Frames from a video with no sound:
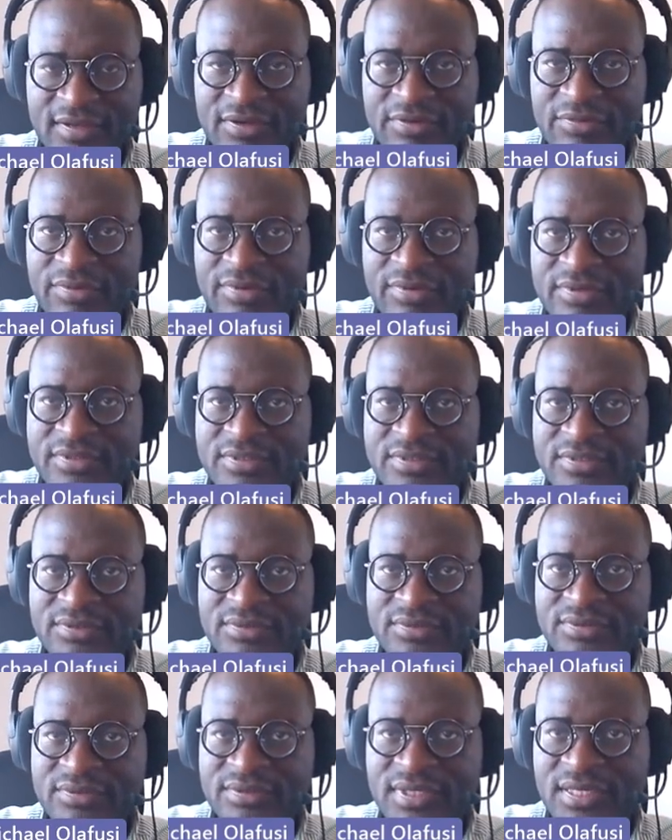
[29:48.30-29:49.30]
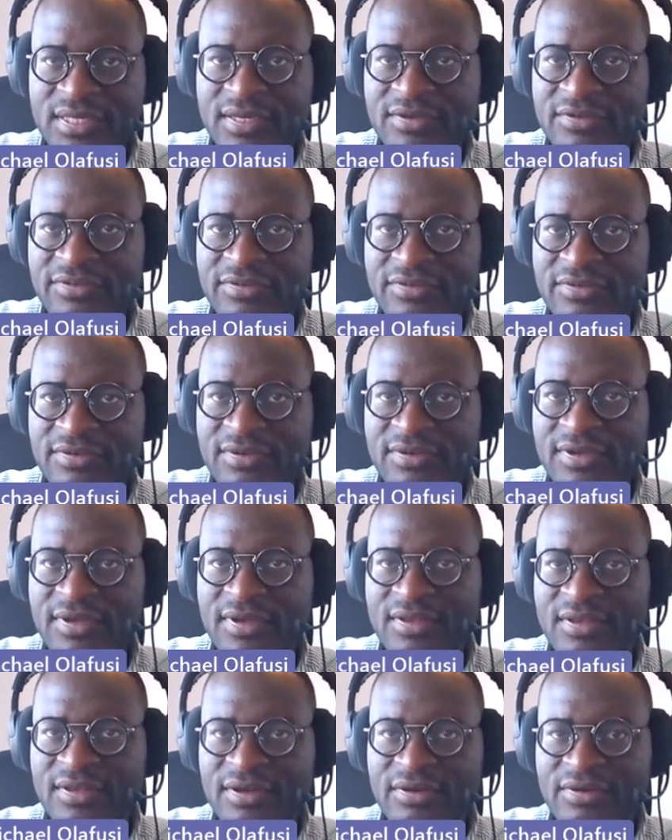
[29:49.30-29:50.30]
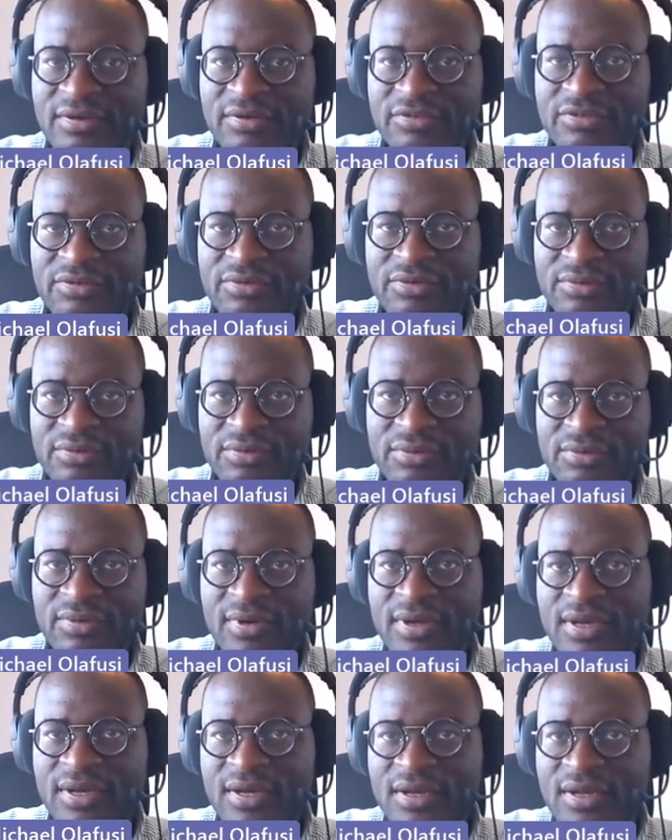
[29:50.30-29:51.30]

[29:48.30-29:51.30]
did was to take us through